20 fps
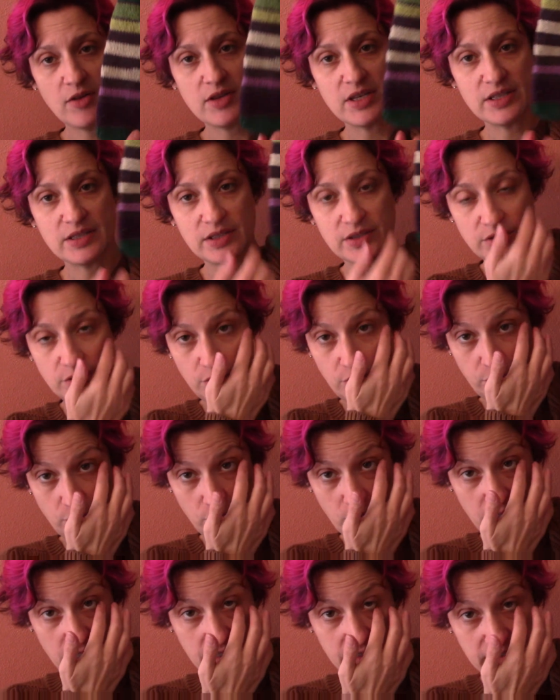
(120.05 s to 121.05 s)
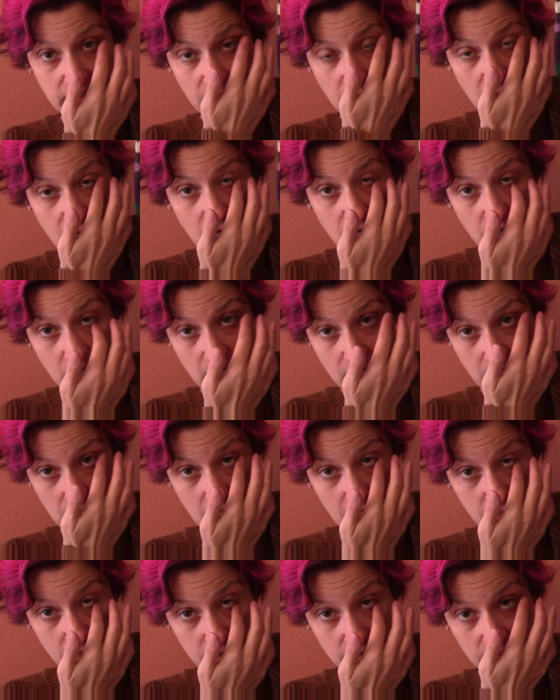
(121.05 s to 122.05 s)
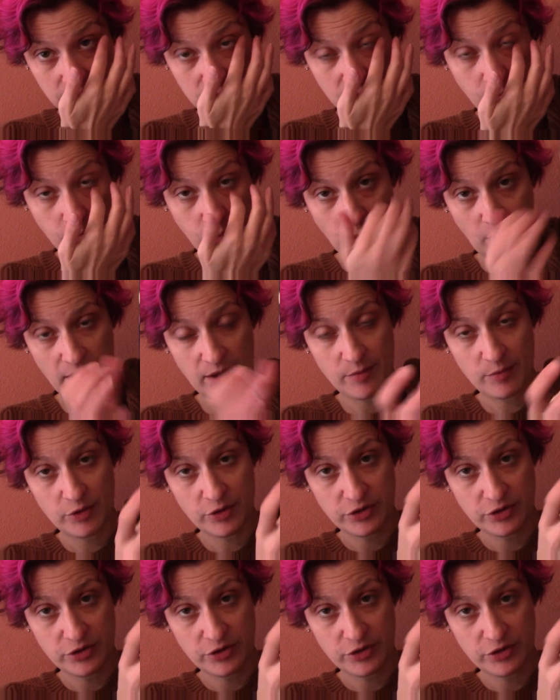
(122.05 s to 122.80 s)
This is Croy sock, and this is the Bramble